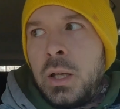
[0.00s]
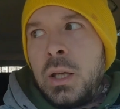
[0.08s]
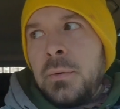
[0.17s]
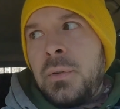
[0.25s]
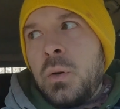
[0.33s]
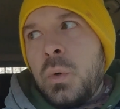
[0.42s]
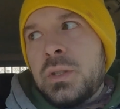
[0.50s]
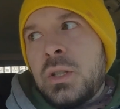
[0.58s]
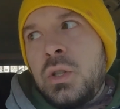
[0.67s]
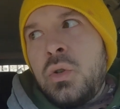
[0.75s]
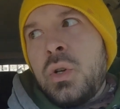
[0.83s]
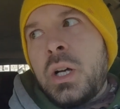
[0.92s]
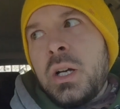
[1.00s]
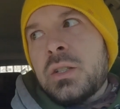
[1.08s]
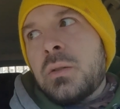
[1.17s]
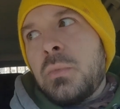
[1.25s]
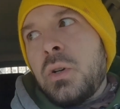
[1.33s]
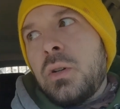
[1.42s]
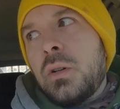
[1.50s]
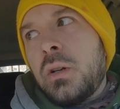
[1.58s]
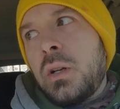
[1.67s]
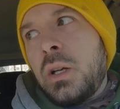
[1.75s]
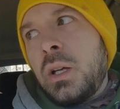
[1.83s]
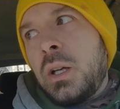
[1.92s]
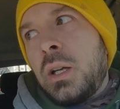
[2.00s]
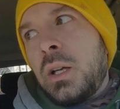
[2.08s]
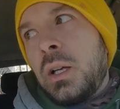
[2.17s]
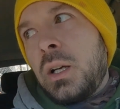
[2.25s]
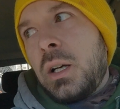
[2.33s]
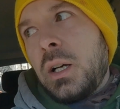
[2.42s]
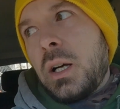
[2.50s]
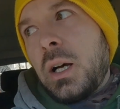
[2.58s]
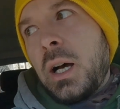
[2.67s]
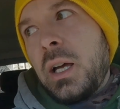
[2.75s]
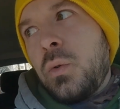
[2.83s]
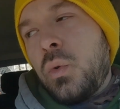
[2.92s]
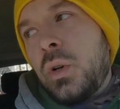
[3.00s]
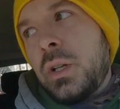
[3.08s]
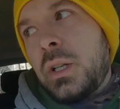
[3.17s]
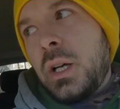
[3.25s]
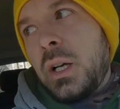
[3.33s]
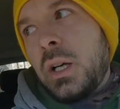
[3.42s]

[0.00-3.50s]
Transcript: if it was a new customer, I would